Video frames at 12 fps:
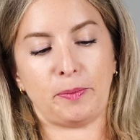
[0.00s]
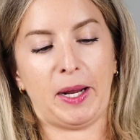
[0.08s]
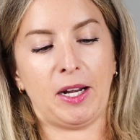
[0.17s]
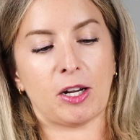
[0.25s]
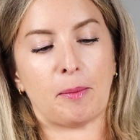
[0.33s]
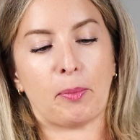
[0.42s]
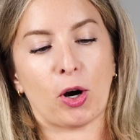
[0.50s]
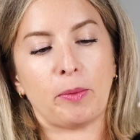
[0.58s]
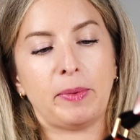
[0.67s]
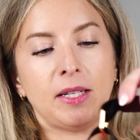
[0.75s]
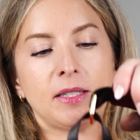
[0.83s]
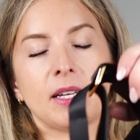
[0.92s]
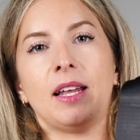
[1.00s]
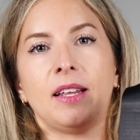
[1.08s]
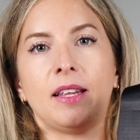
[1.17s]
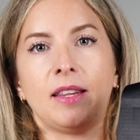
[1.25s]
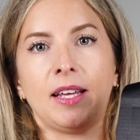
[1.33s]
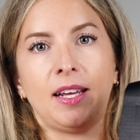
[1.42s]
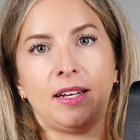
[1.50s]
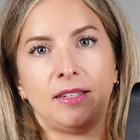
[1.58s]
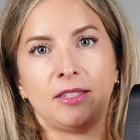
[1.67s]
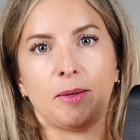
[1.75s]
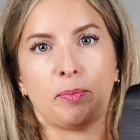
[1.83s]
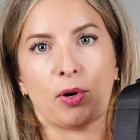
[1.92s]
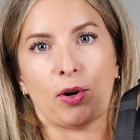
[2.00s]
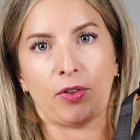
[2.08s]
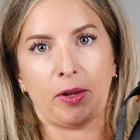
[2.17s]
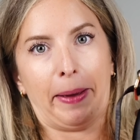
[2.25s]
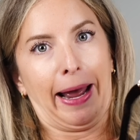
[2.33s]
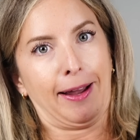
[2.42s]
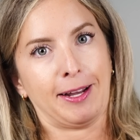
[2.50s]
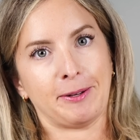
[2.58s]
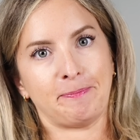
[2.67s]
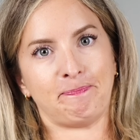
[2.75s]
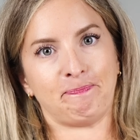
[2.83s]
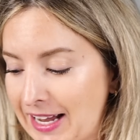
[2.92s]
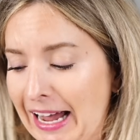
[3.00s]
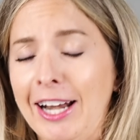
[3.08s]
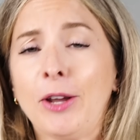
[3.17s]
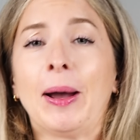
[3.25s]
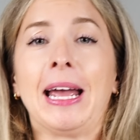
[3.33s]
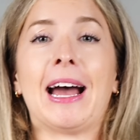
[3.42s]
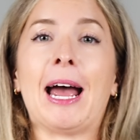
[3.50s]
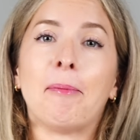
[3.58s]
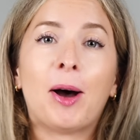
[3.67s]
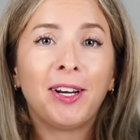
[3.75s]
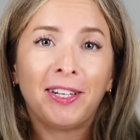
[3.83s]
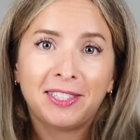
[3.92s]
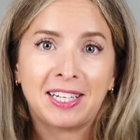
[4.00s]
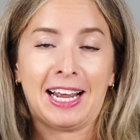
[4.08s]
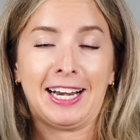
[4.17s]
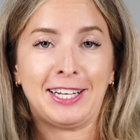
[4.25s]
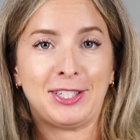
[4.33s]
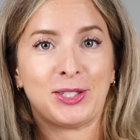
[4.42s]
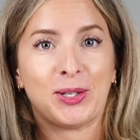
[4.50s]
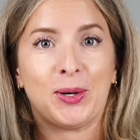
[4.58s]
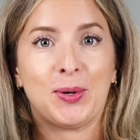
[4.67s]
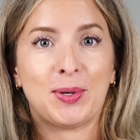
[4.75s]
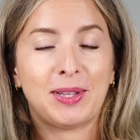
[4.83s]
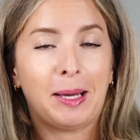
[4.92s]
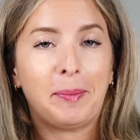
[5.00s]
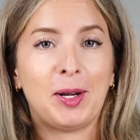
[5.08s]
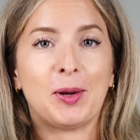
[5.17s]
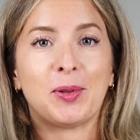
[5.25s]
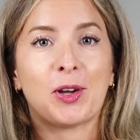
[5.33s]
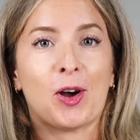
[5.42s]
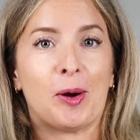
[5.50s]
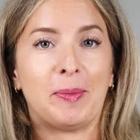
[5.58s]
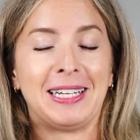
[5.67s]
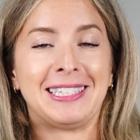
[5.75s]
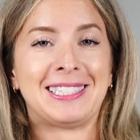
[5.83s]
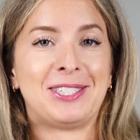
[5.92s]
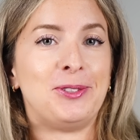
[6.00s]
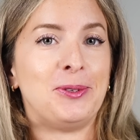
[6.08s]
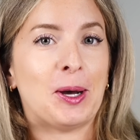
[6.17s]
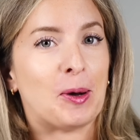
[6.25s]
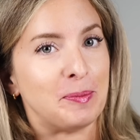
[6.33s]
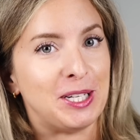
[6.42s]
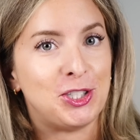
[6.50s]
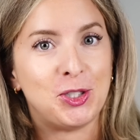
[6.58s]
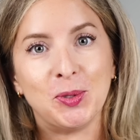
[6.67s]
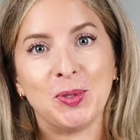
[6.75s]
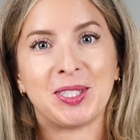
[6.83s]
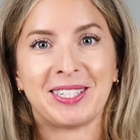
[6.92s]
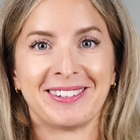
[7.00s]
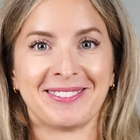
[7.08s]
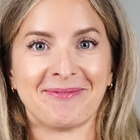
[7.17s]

main compartments, and then the hidden zipper on the back. Anyway, I'm undecided, so let me know in the comments to help me choose.